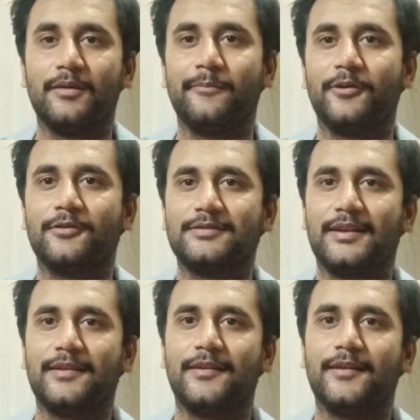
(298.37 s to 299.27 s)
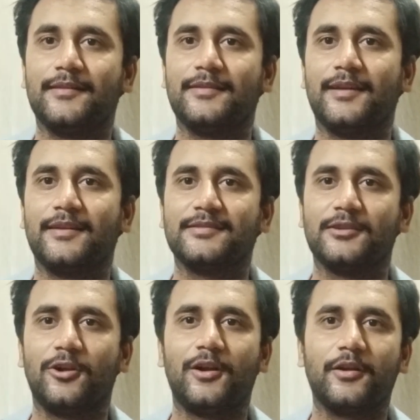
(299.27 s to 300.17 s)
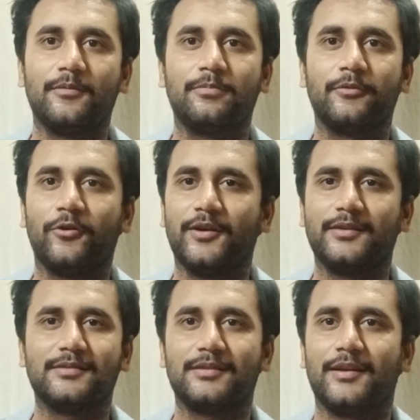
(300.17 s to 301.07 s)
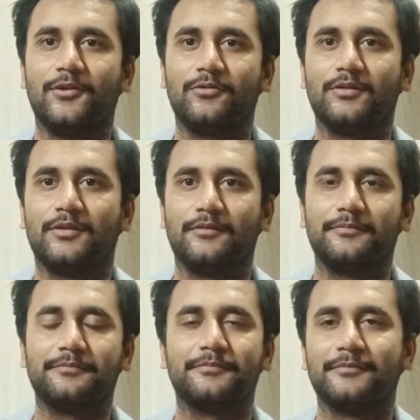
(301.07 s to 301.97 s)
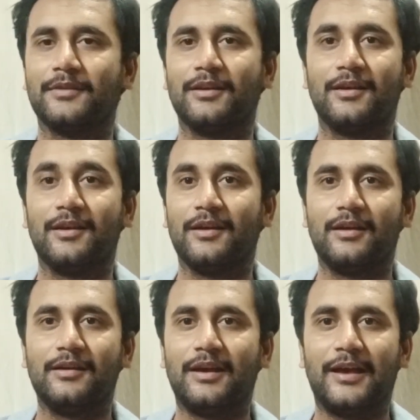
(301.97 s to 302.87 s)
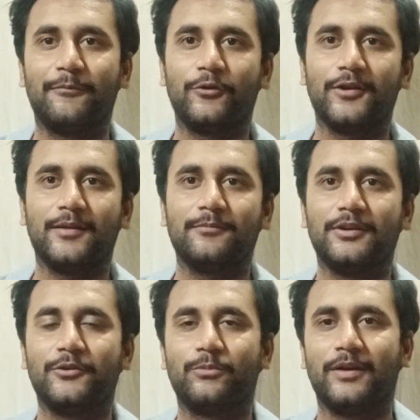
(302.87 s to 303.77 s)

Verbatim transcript: because at day there is lot of noise around I'm not able to